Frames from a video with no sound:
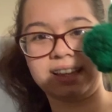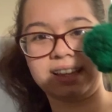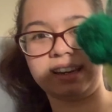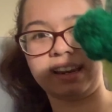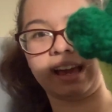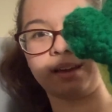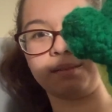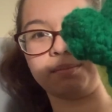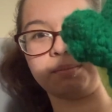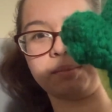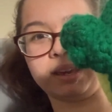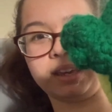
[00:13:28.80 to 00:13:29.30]

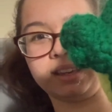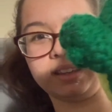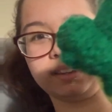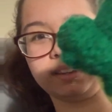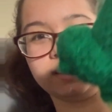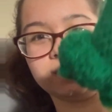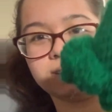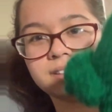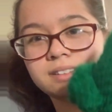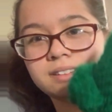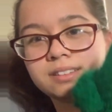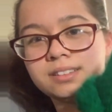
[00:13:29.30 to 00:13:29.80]
I made
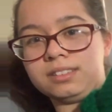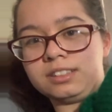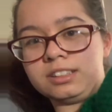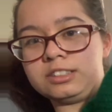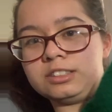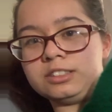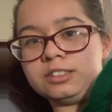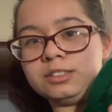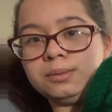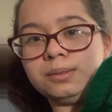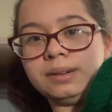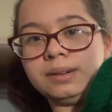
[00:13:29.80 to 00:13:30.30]
the
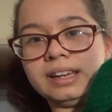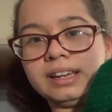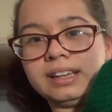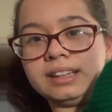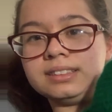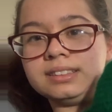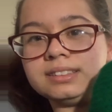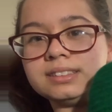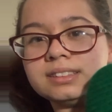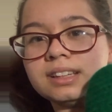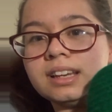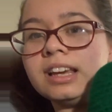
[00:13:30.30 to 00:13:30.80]
two
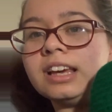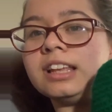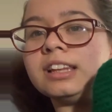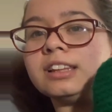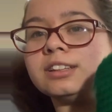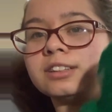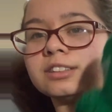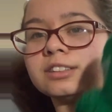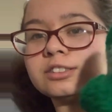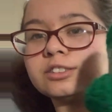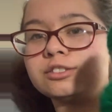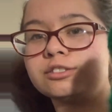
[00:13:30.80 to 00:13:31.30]
wings.
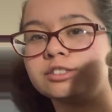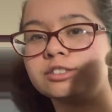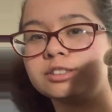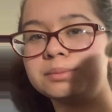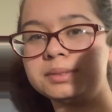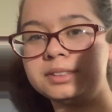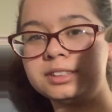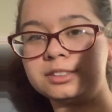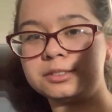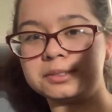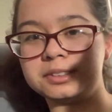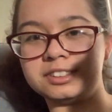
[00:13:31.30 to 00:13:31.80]
They're
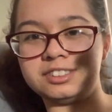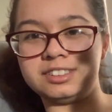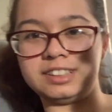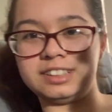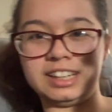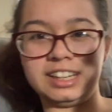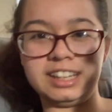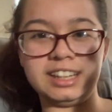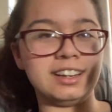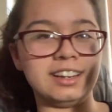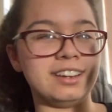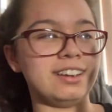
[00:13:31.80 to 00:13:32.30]
extremely squishy.